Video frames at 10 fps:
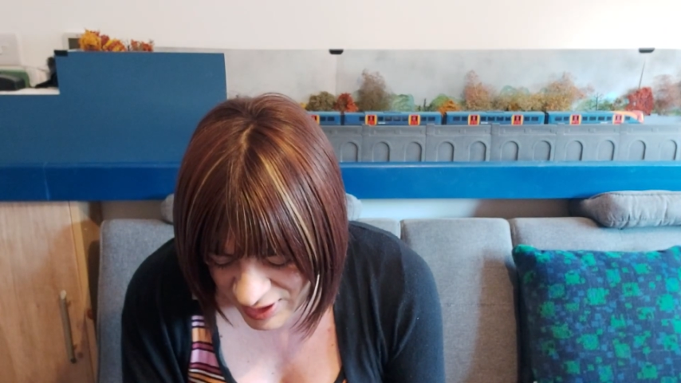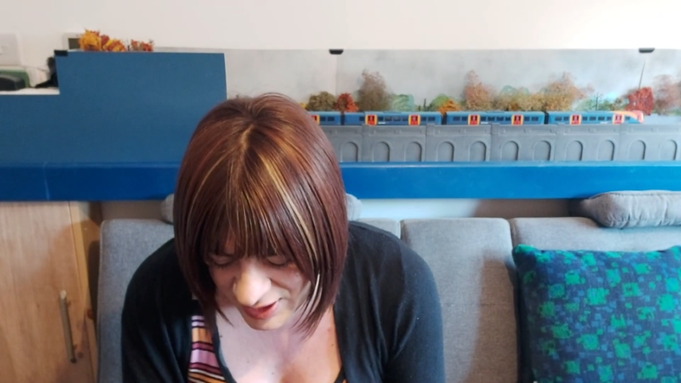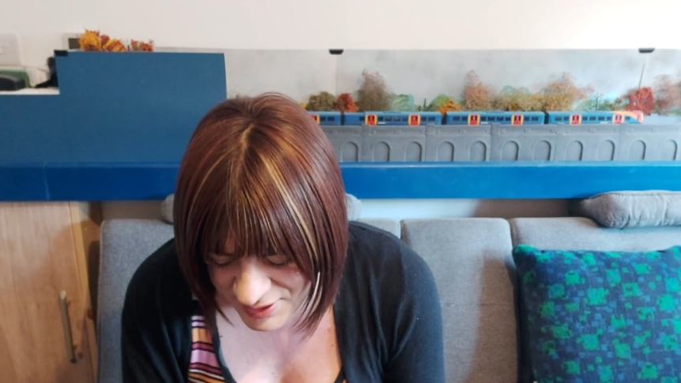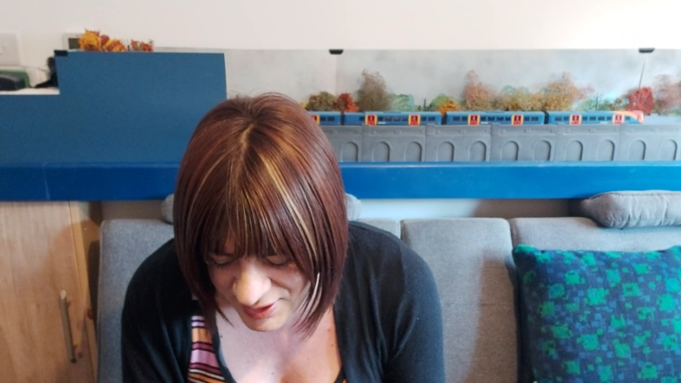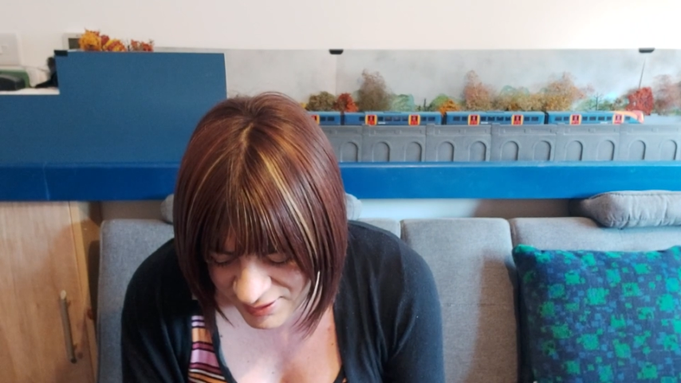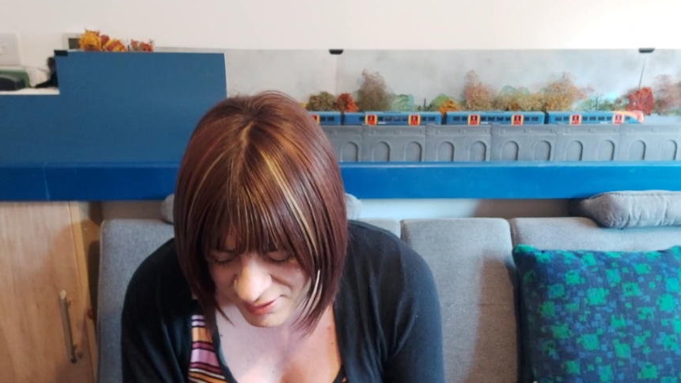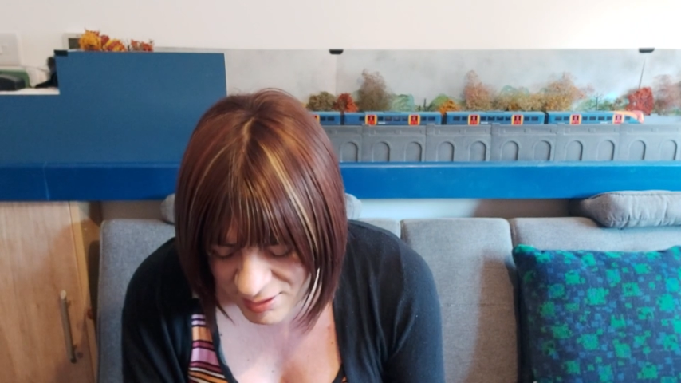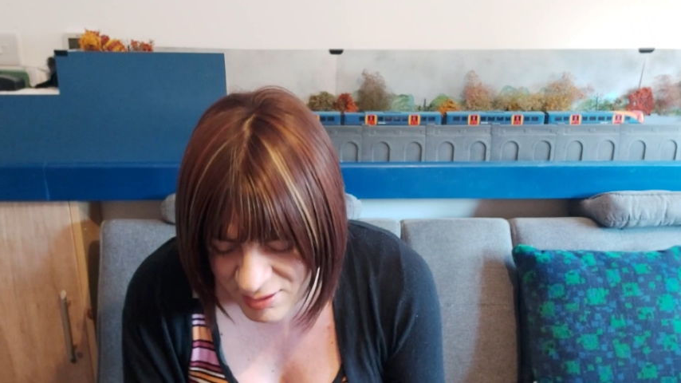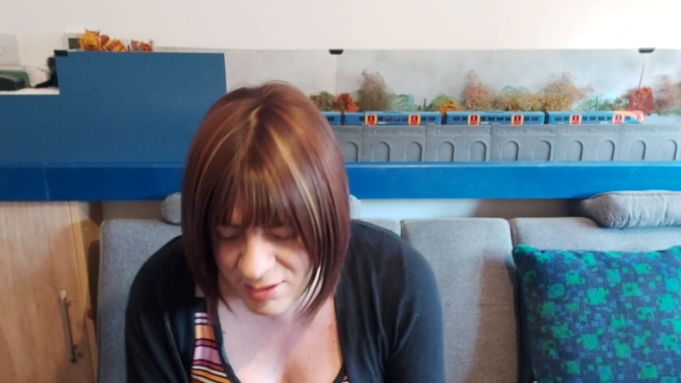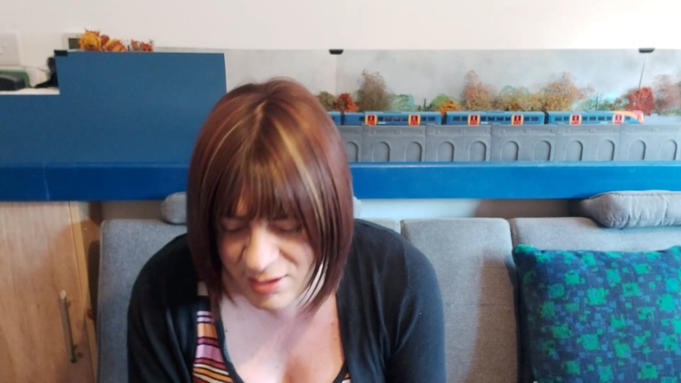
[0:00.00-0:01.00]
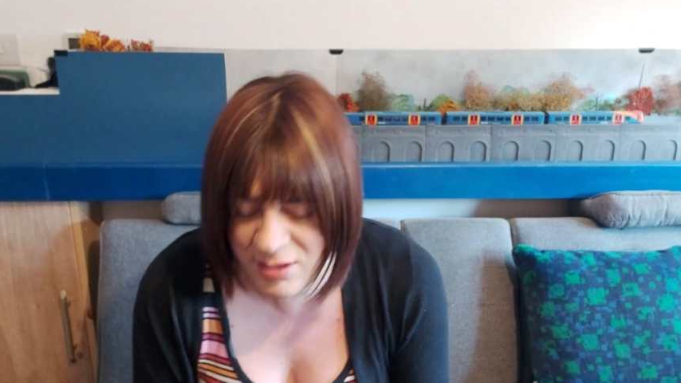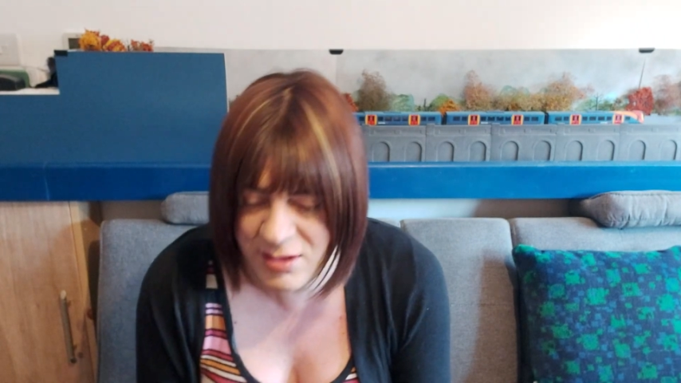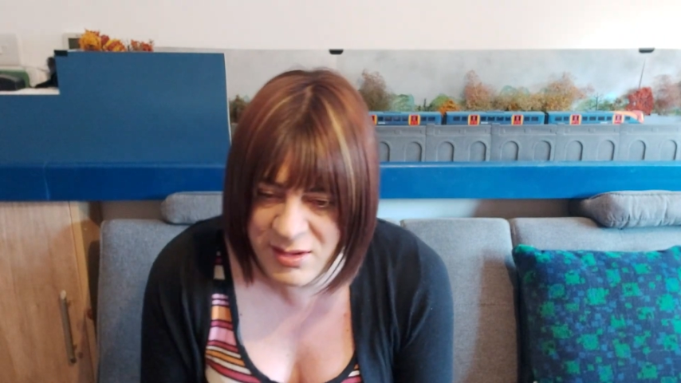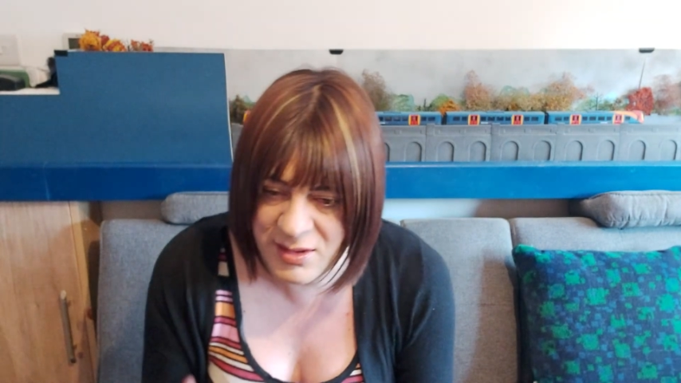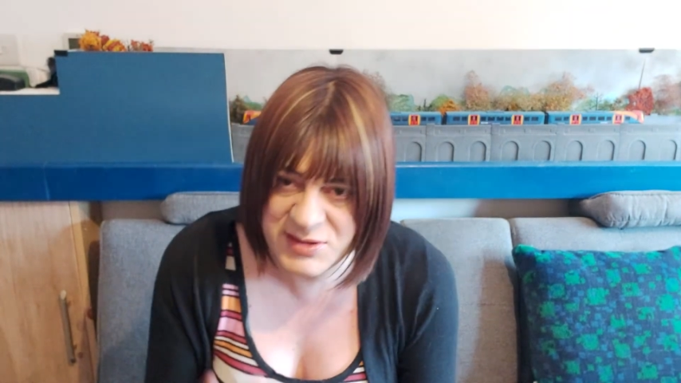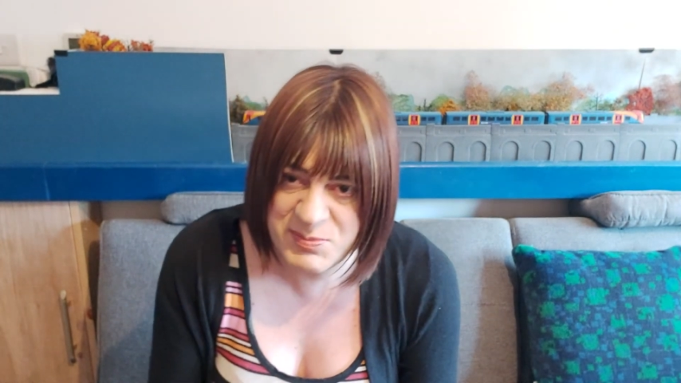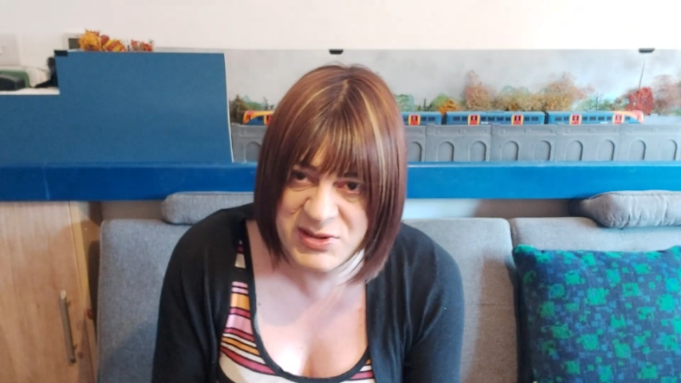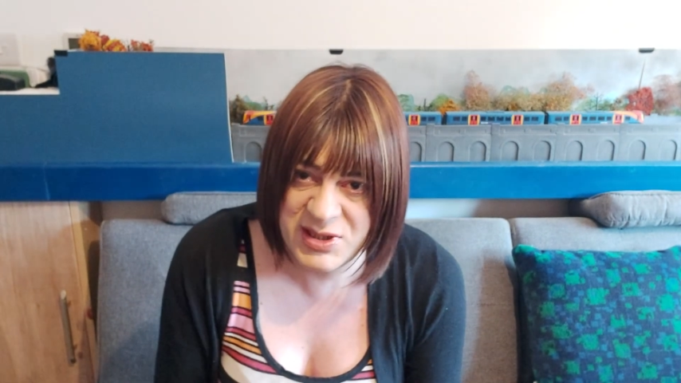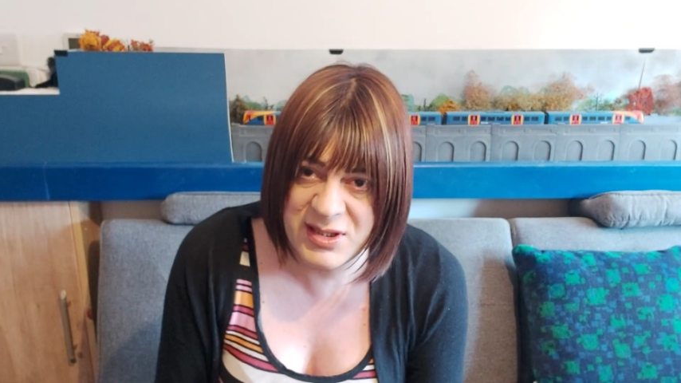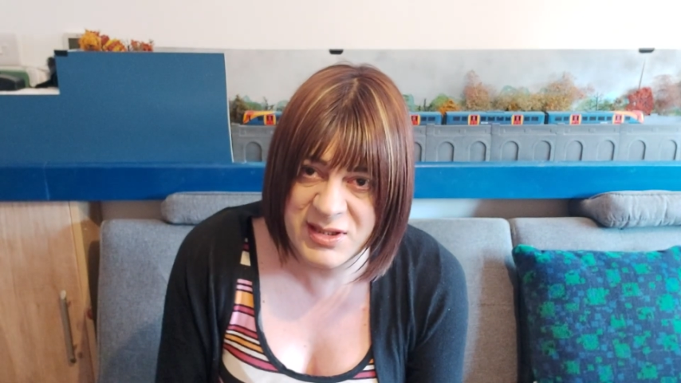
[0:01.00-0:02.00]
then this
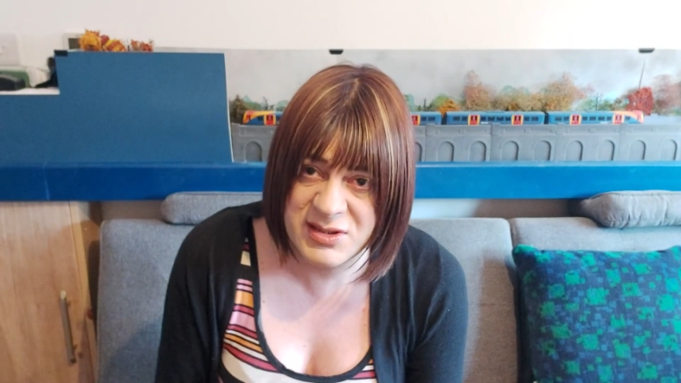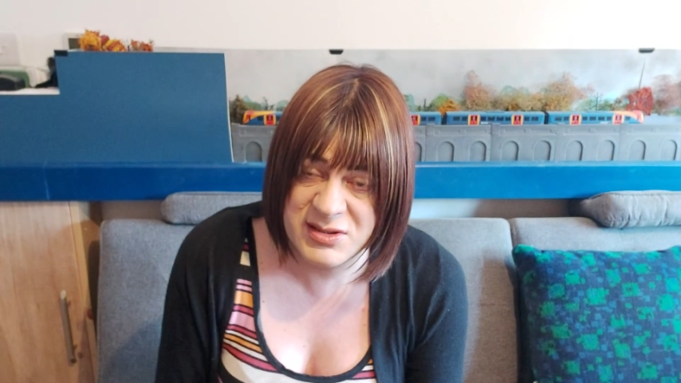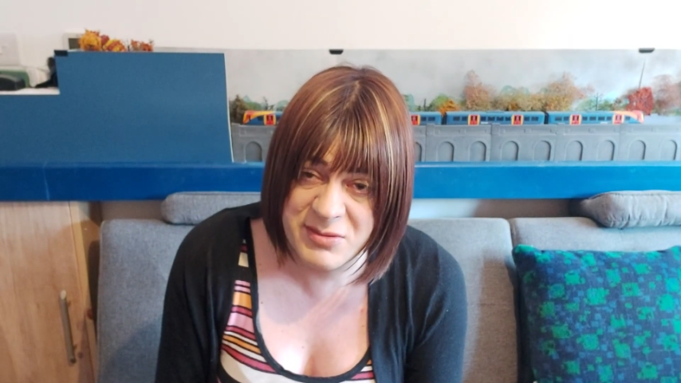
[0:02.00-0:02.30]
particular 60,